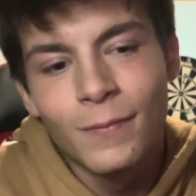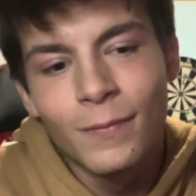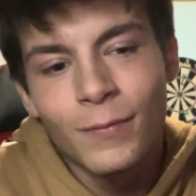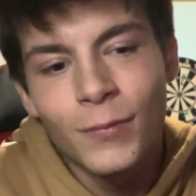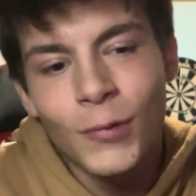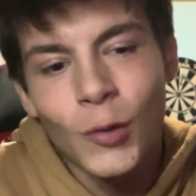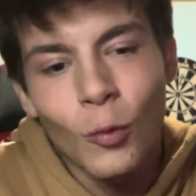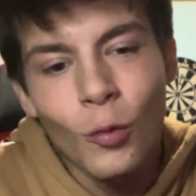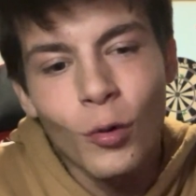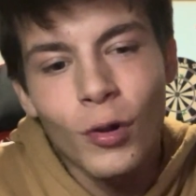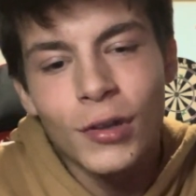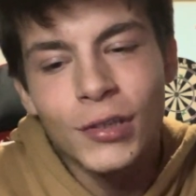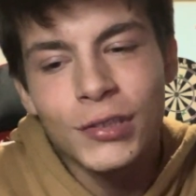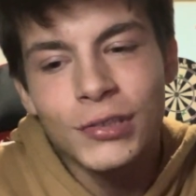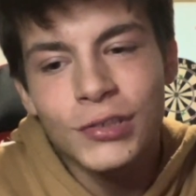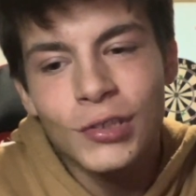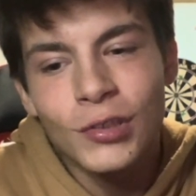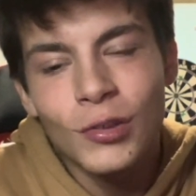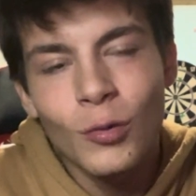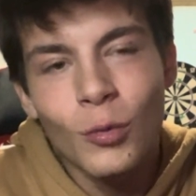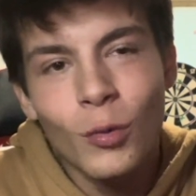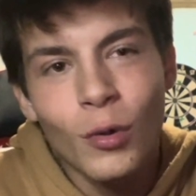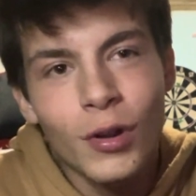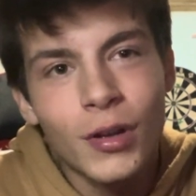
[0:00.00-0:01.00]
The worst
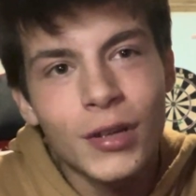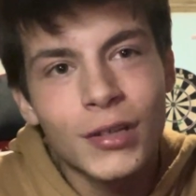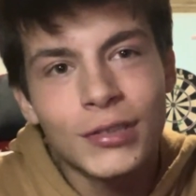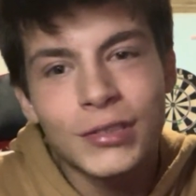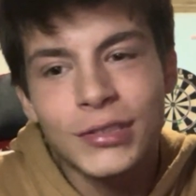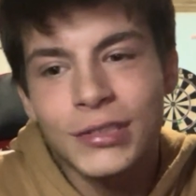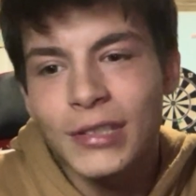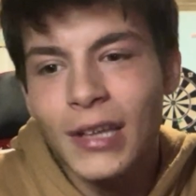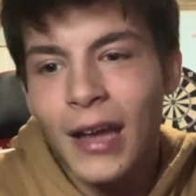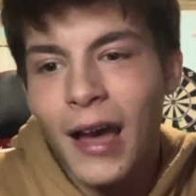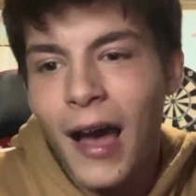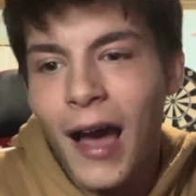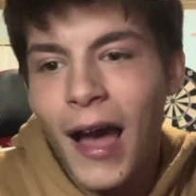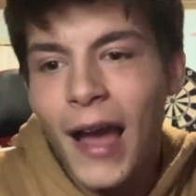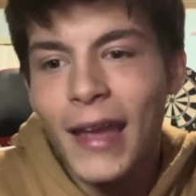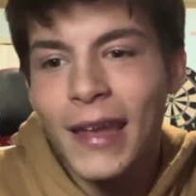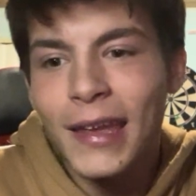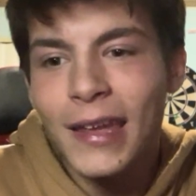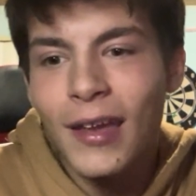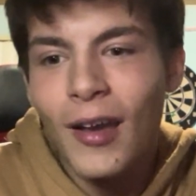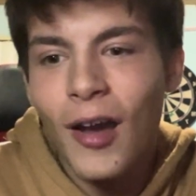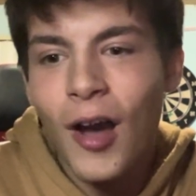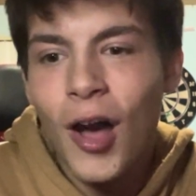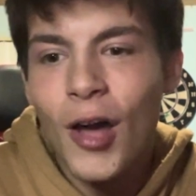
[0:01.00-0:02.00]
of the worst. I
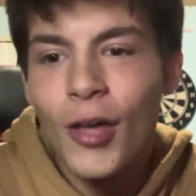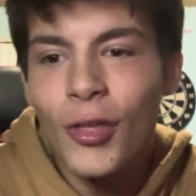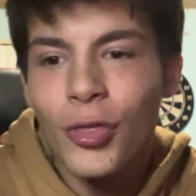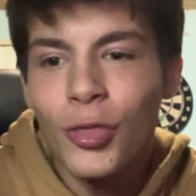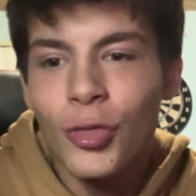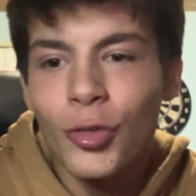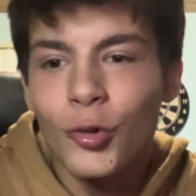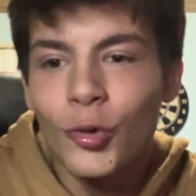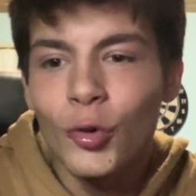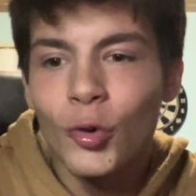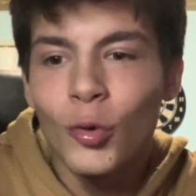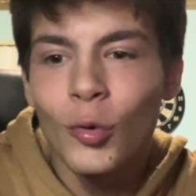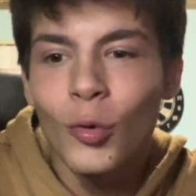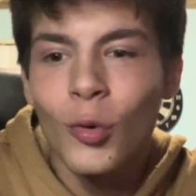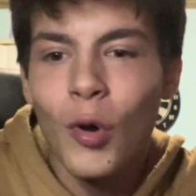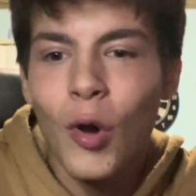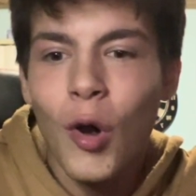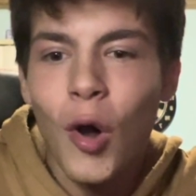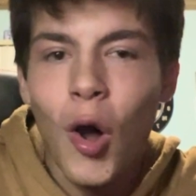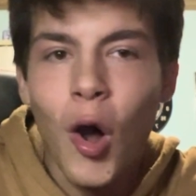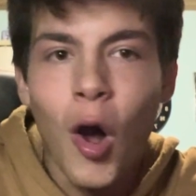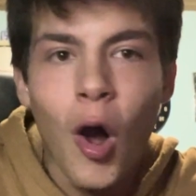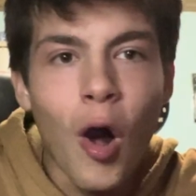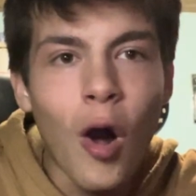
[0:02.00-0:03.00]
got through
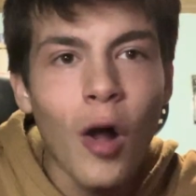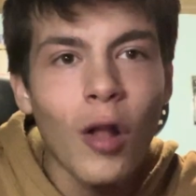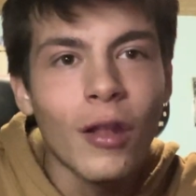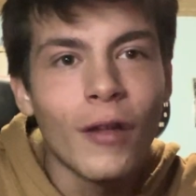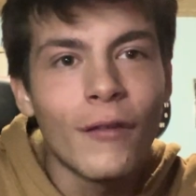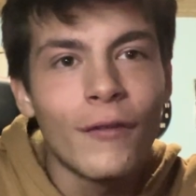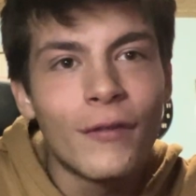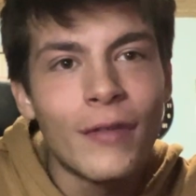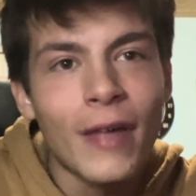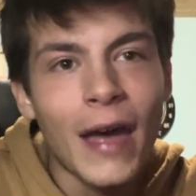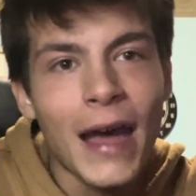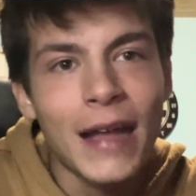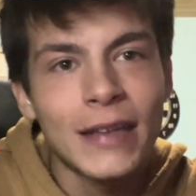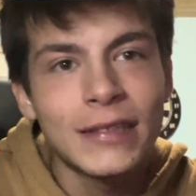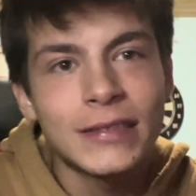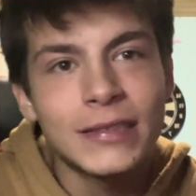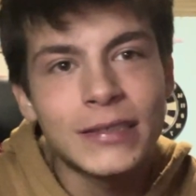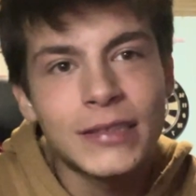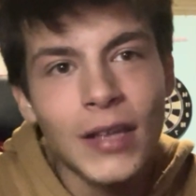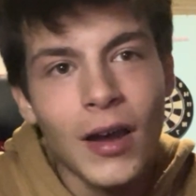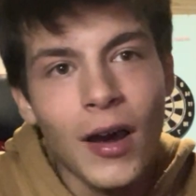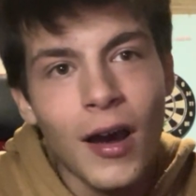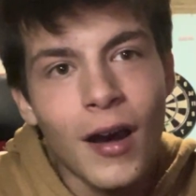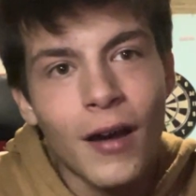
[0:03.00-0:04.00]
all of that
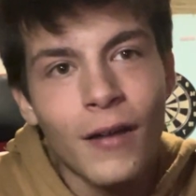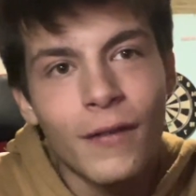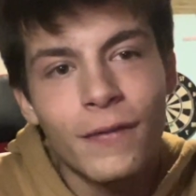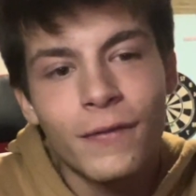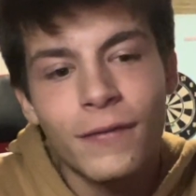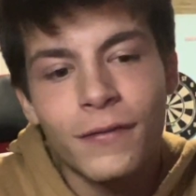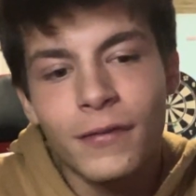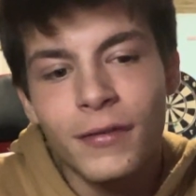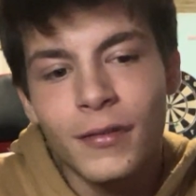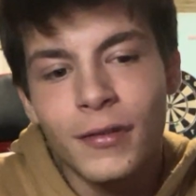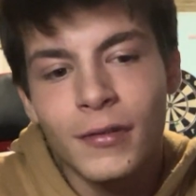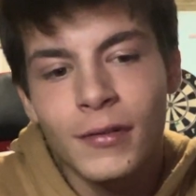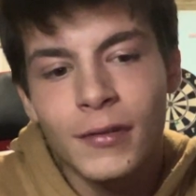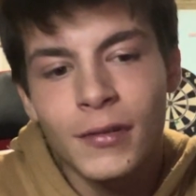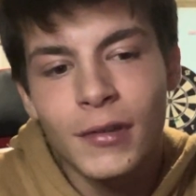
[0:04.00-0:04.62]
stuff.